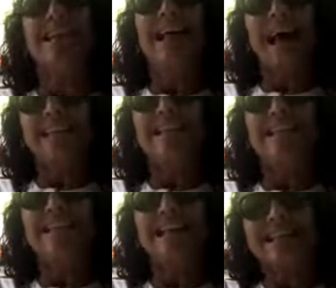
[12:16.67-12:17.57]
and
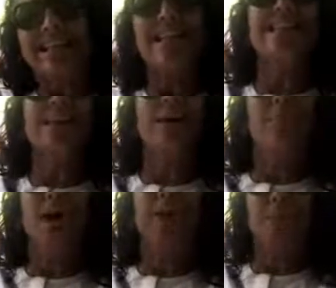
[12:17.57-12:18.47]
success is a
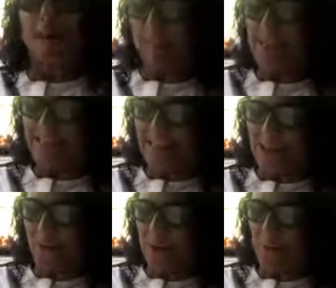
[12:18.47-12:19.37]
part of happiness. That's
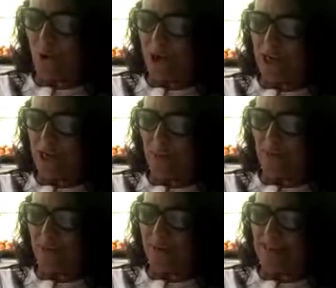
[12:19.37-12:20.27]
why I'm talking
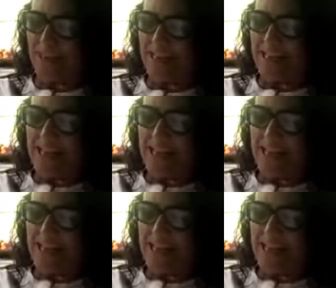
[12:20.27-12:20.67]
about it today.